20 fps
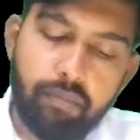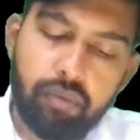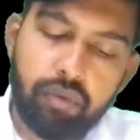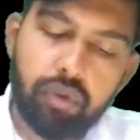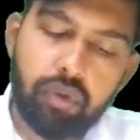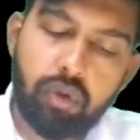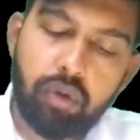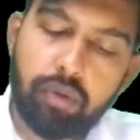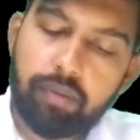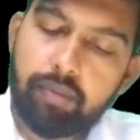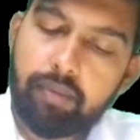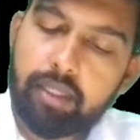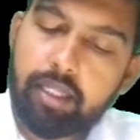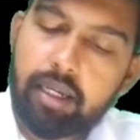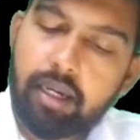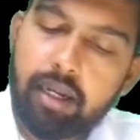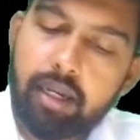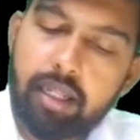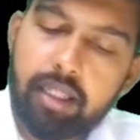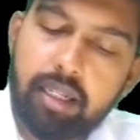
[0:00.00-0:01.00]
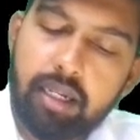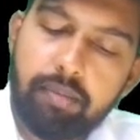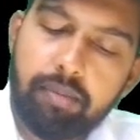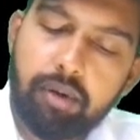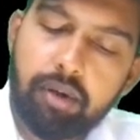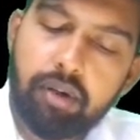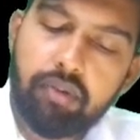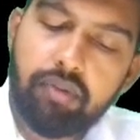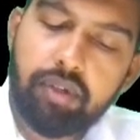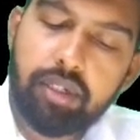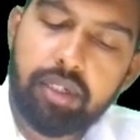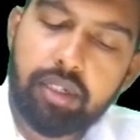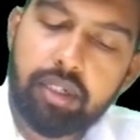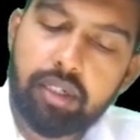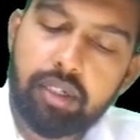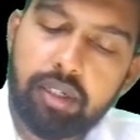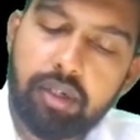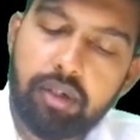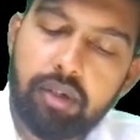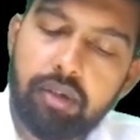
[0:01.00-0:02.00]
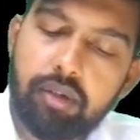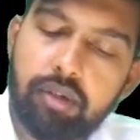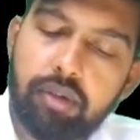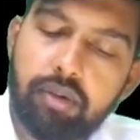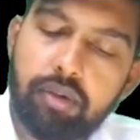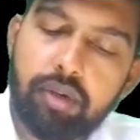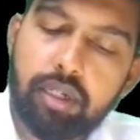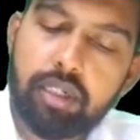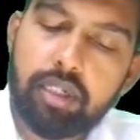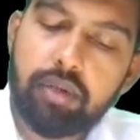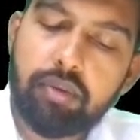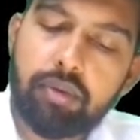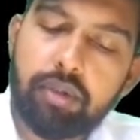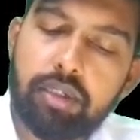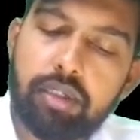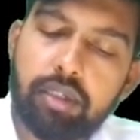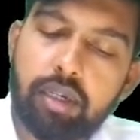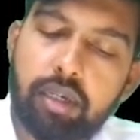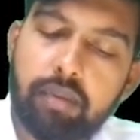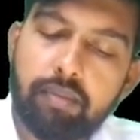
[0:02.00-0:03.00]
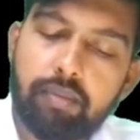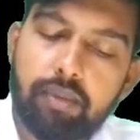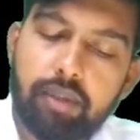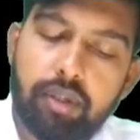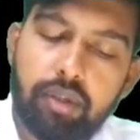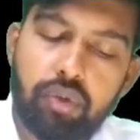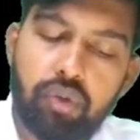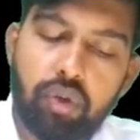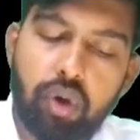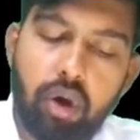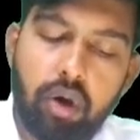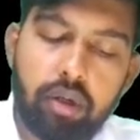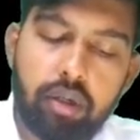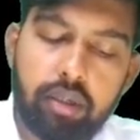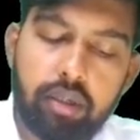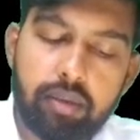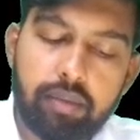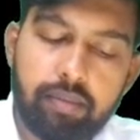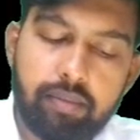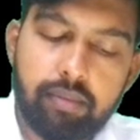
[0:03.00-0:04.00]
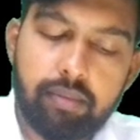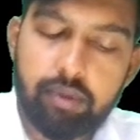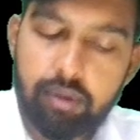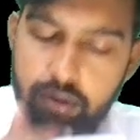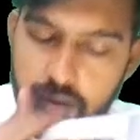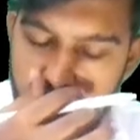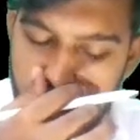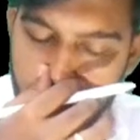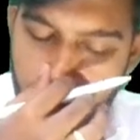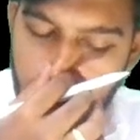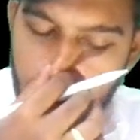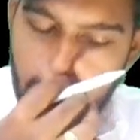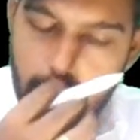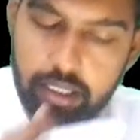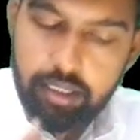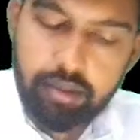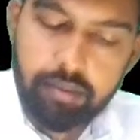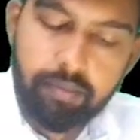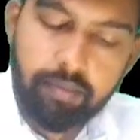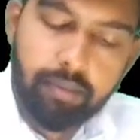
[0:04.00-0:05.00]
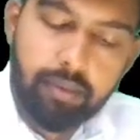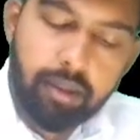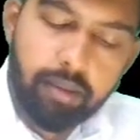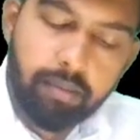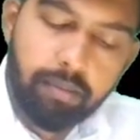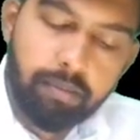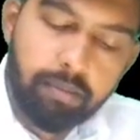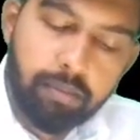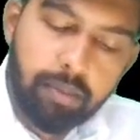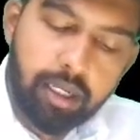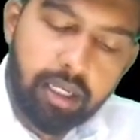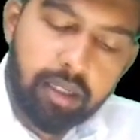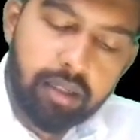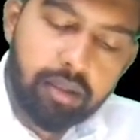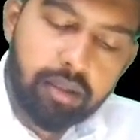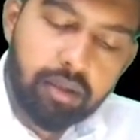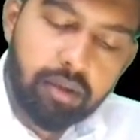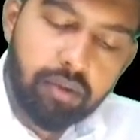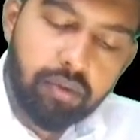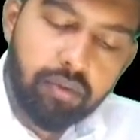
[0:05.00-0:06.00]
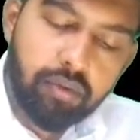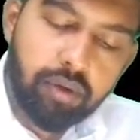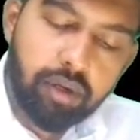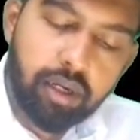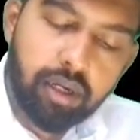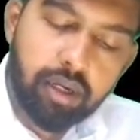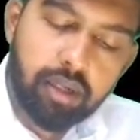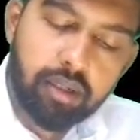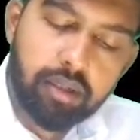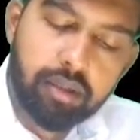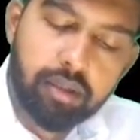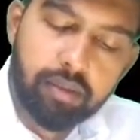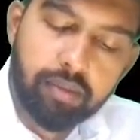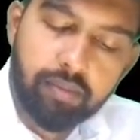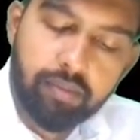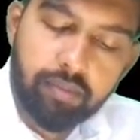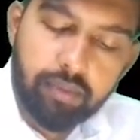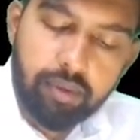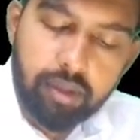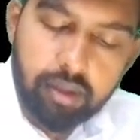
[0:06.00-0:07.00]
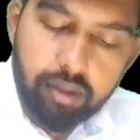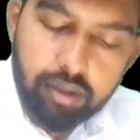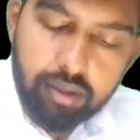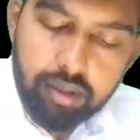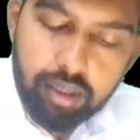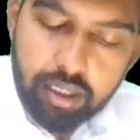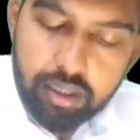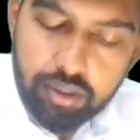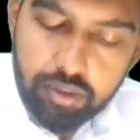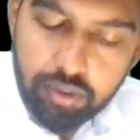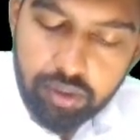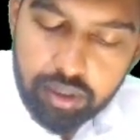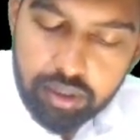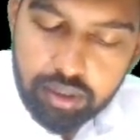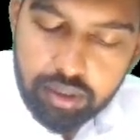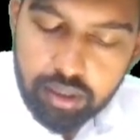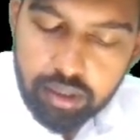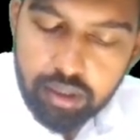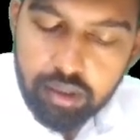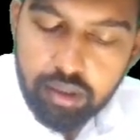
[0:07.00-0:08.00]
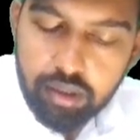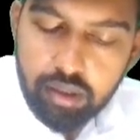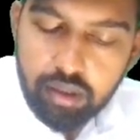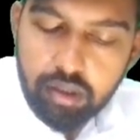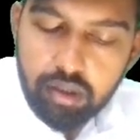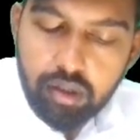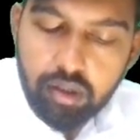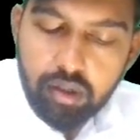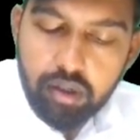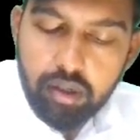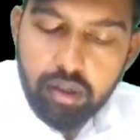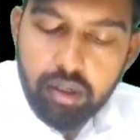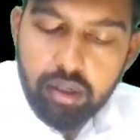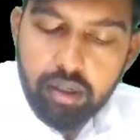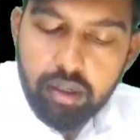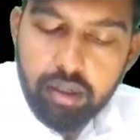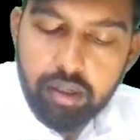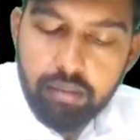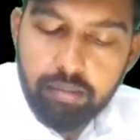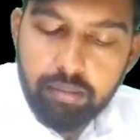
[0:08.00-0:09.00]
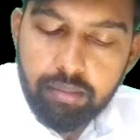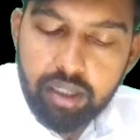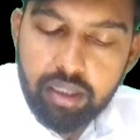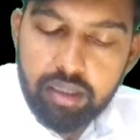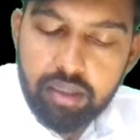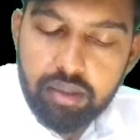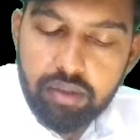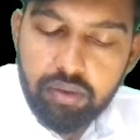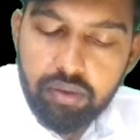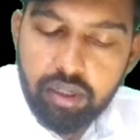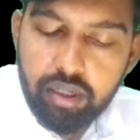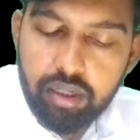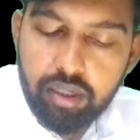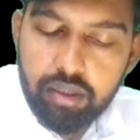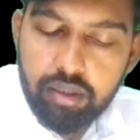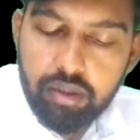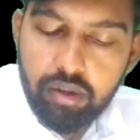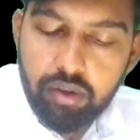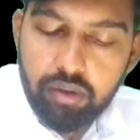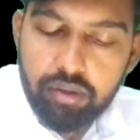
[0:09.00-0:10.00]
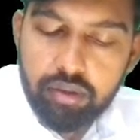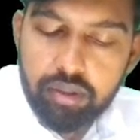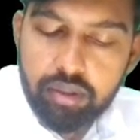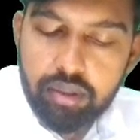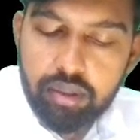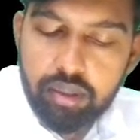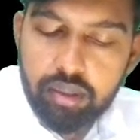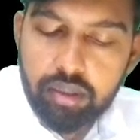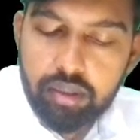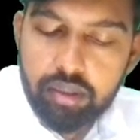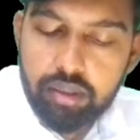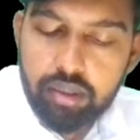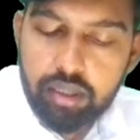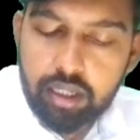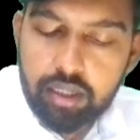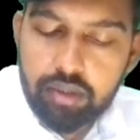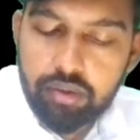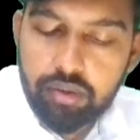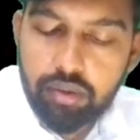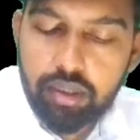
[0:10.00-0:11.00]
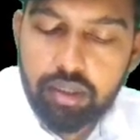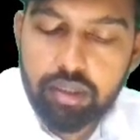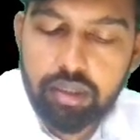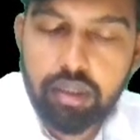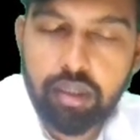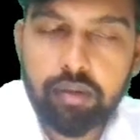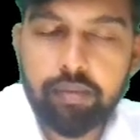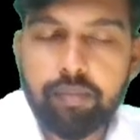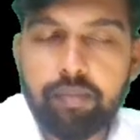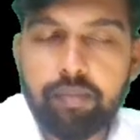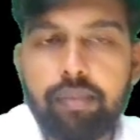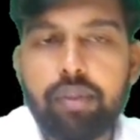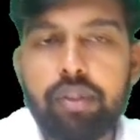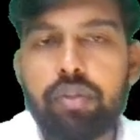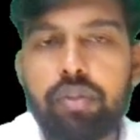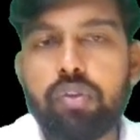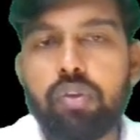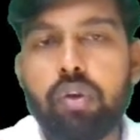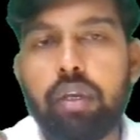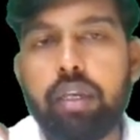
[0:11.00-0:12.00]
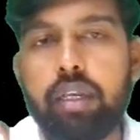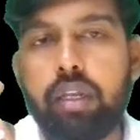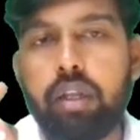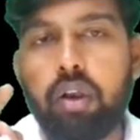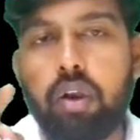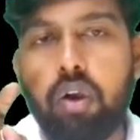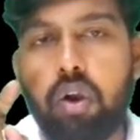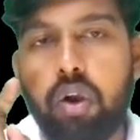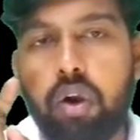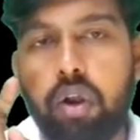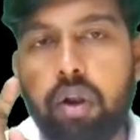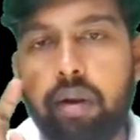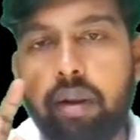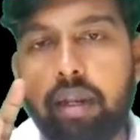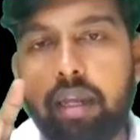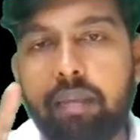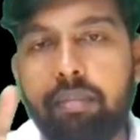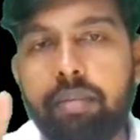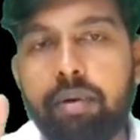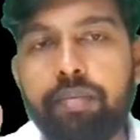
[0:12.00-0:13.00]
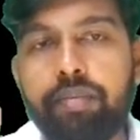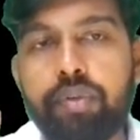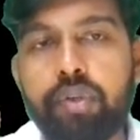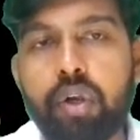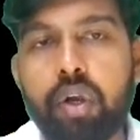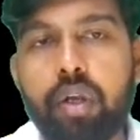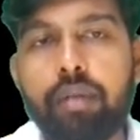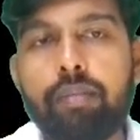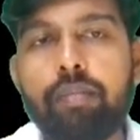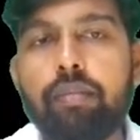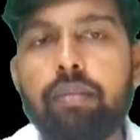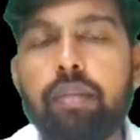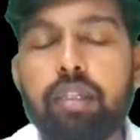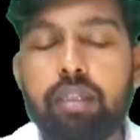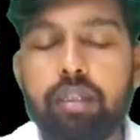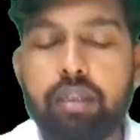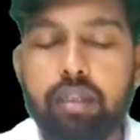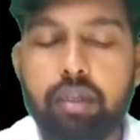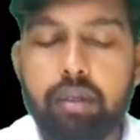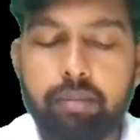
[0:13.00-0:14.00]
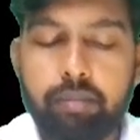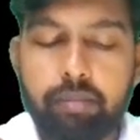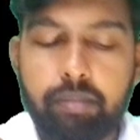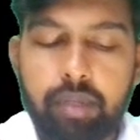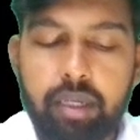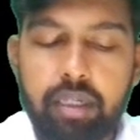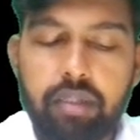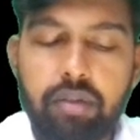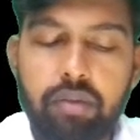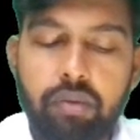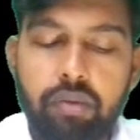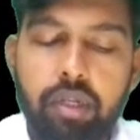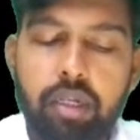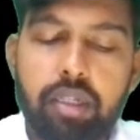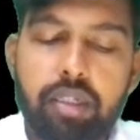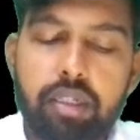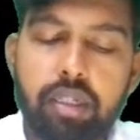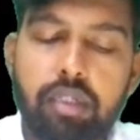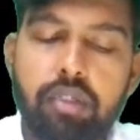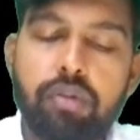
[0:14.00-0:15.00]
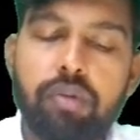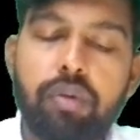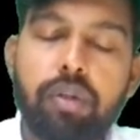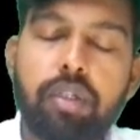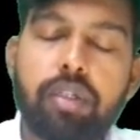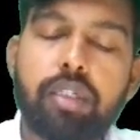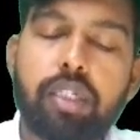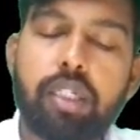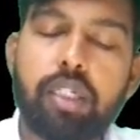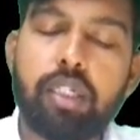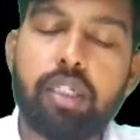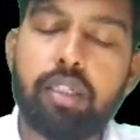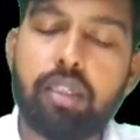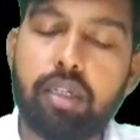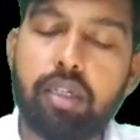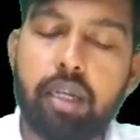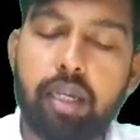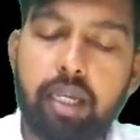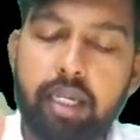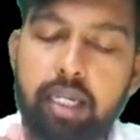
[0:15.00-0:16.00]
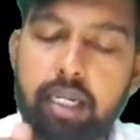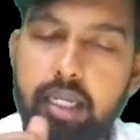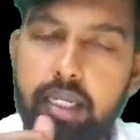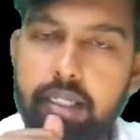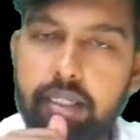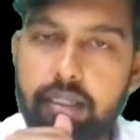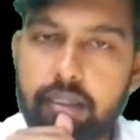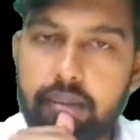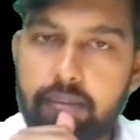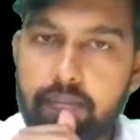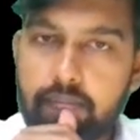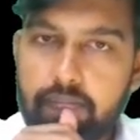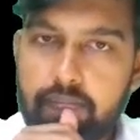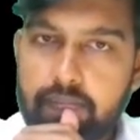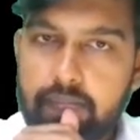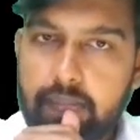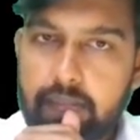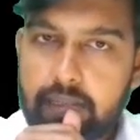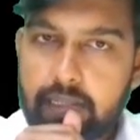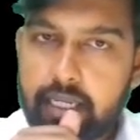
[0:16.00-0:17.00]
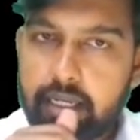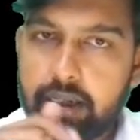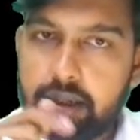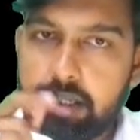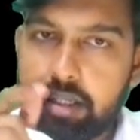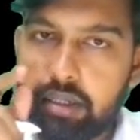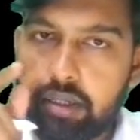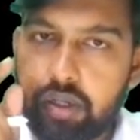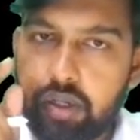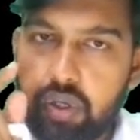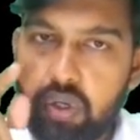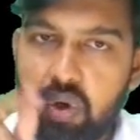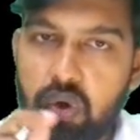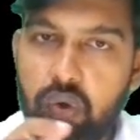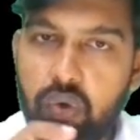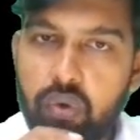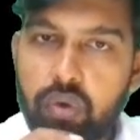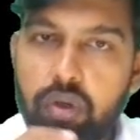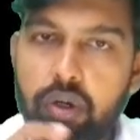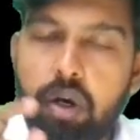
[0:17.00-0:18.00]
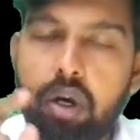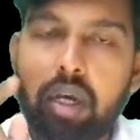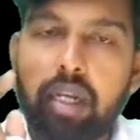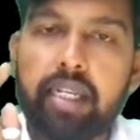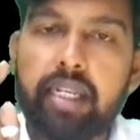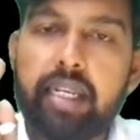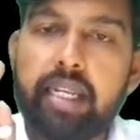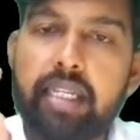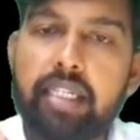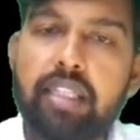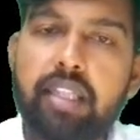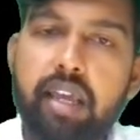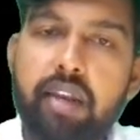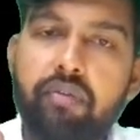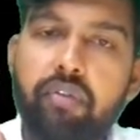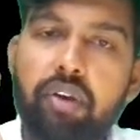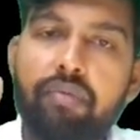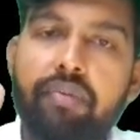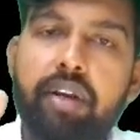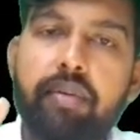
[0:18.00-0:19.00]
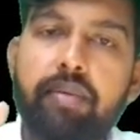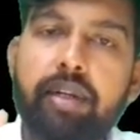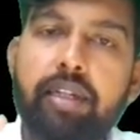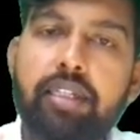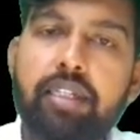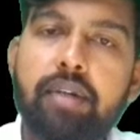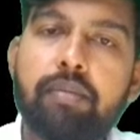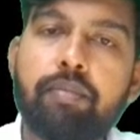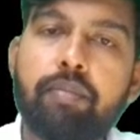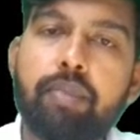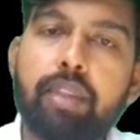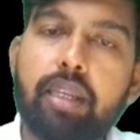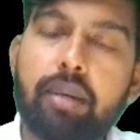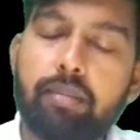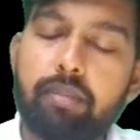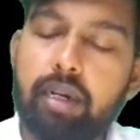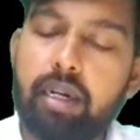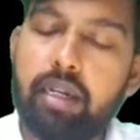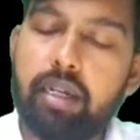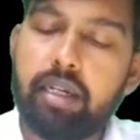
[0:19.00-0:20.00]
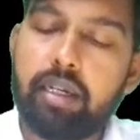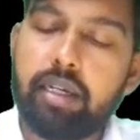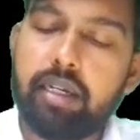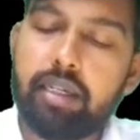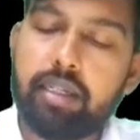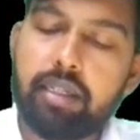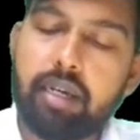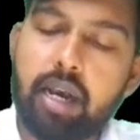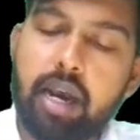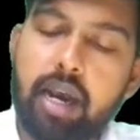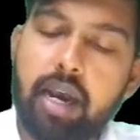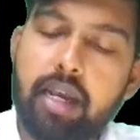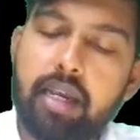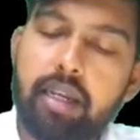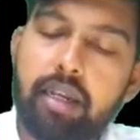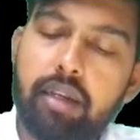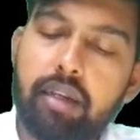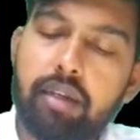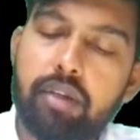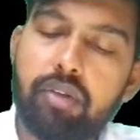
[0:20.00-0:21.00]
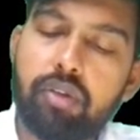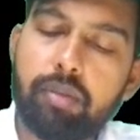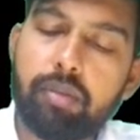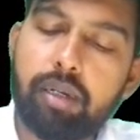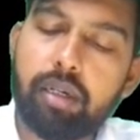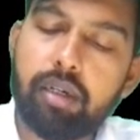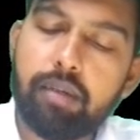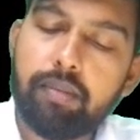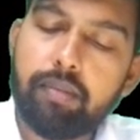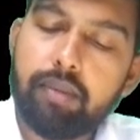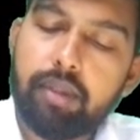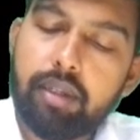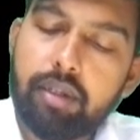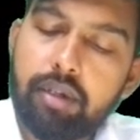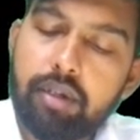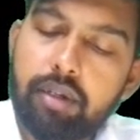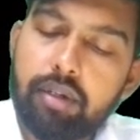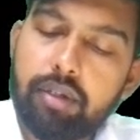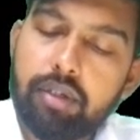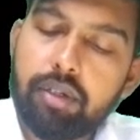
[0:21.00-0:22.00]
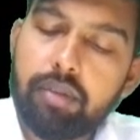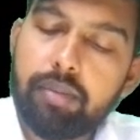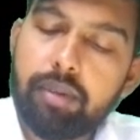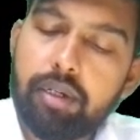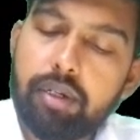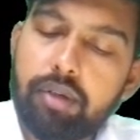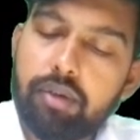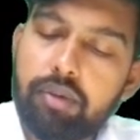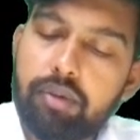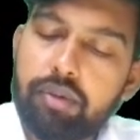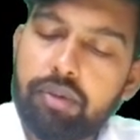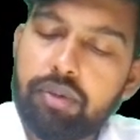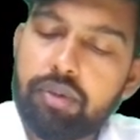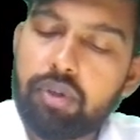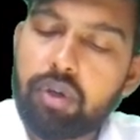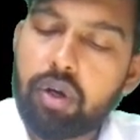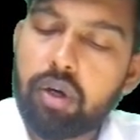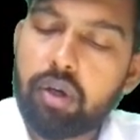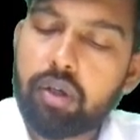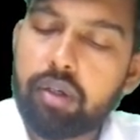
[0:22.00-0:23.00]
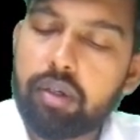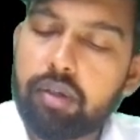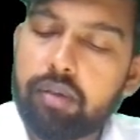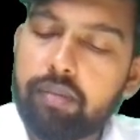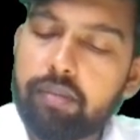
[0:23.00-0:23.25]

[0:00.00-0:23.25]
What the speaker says: So another important feature to distinguish the shock, that is mixed venous saturation or a mixed venous oxygen saturation. So in all type of shock, the mixed venous saturation is decreased, that is low or less than 50%, but it is high in case of a distributive shock.